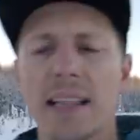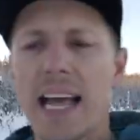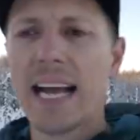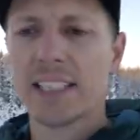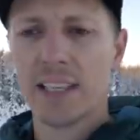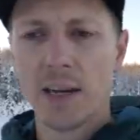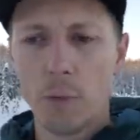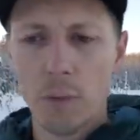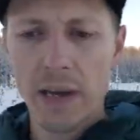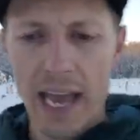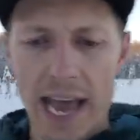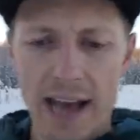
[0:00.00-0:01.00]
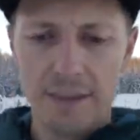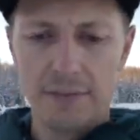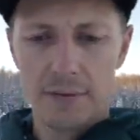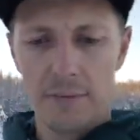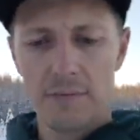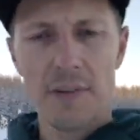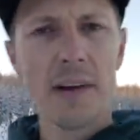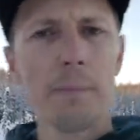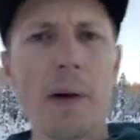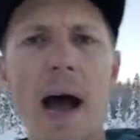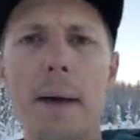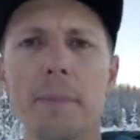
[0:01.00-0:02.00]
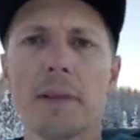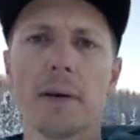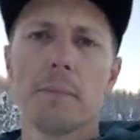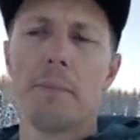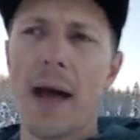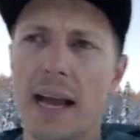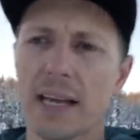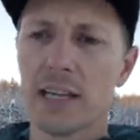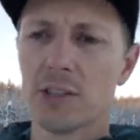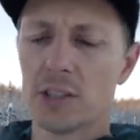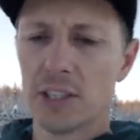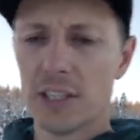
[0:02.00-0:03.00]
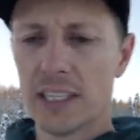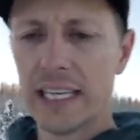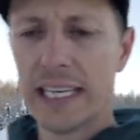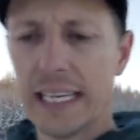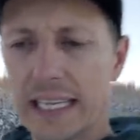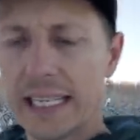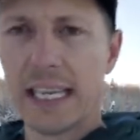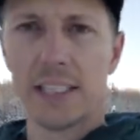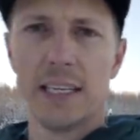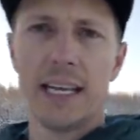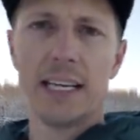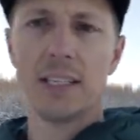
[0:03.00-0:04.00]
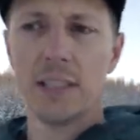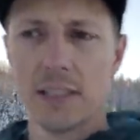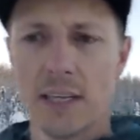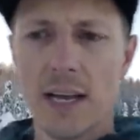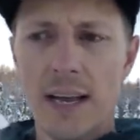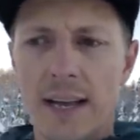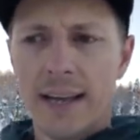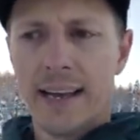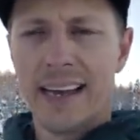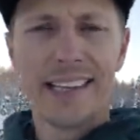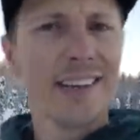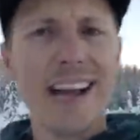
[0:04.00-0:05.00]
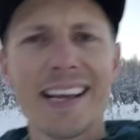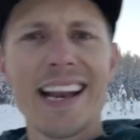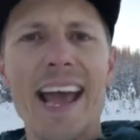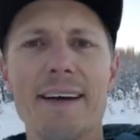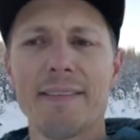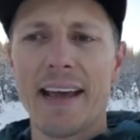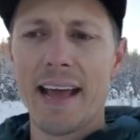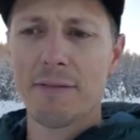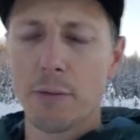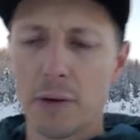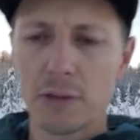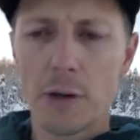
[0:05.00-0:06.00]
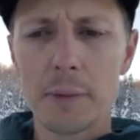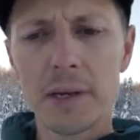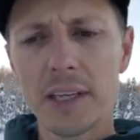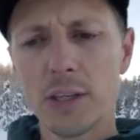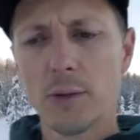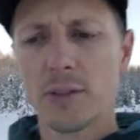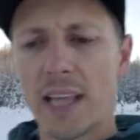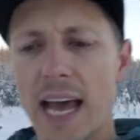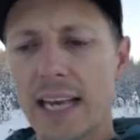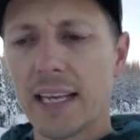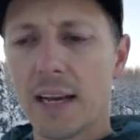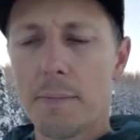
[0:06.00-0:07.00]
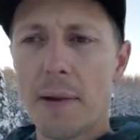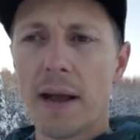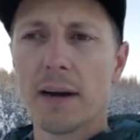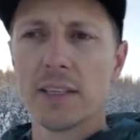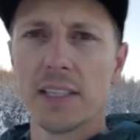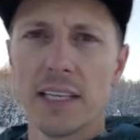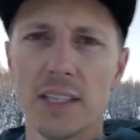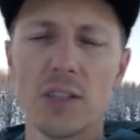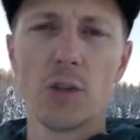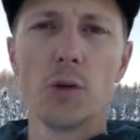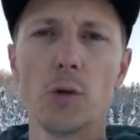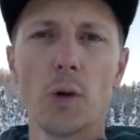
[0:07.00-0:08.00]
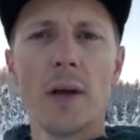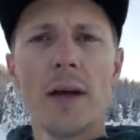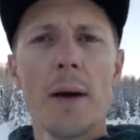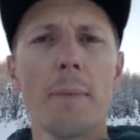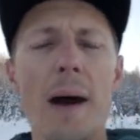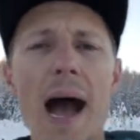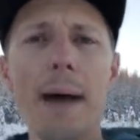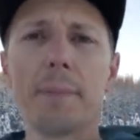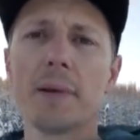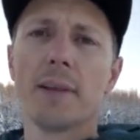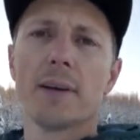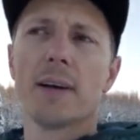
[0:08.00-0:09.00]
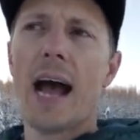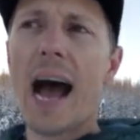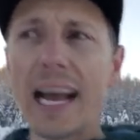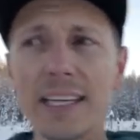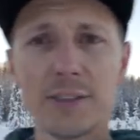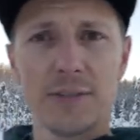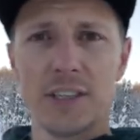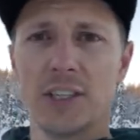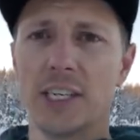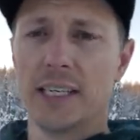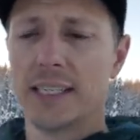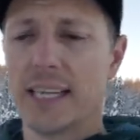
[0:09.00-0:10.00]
Alaska, we have very popular backcountry skiing destinations. And you're not gonna have that everywhere, so I'm gonna use that in a comparison to popular ice fishing